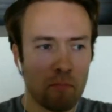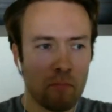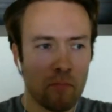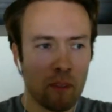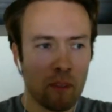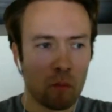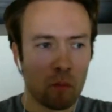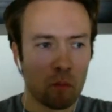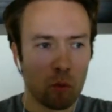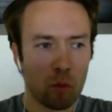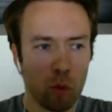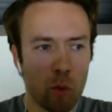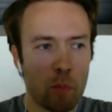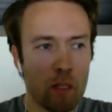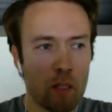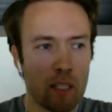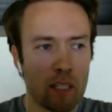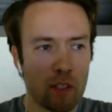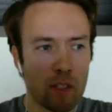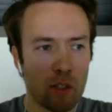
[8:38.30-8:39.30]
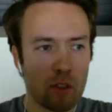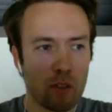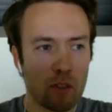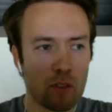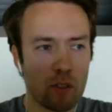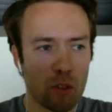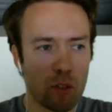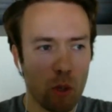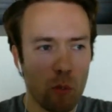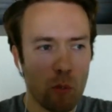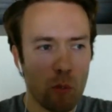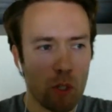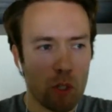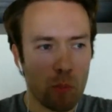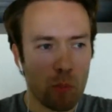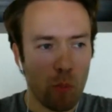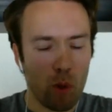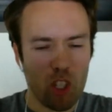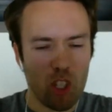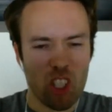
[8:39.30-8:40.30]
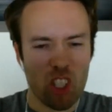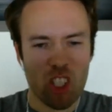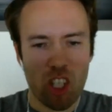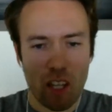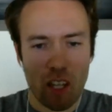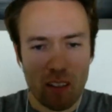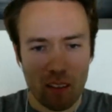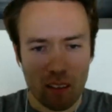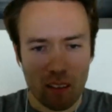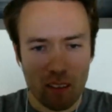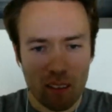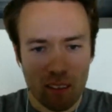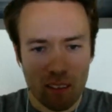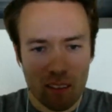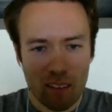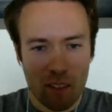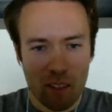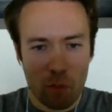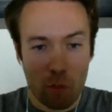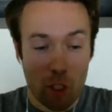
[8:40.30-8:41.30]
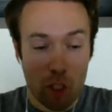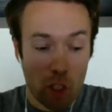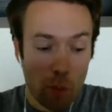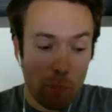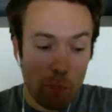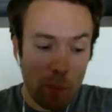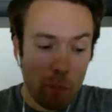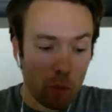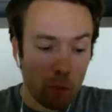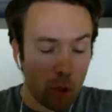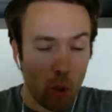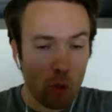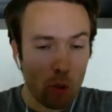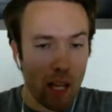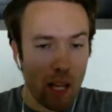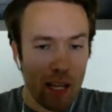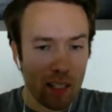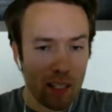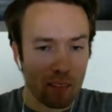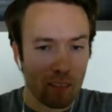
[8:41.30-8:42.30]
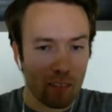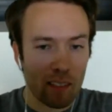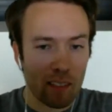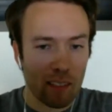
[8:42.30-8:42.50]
Ruby is so much more subtle, which some people don't like, right?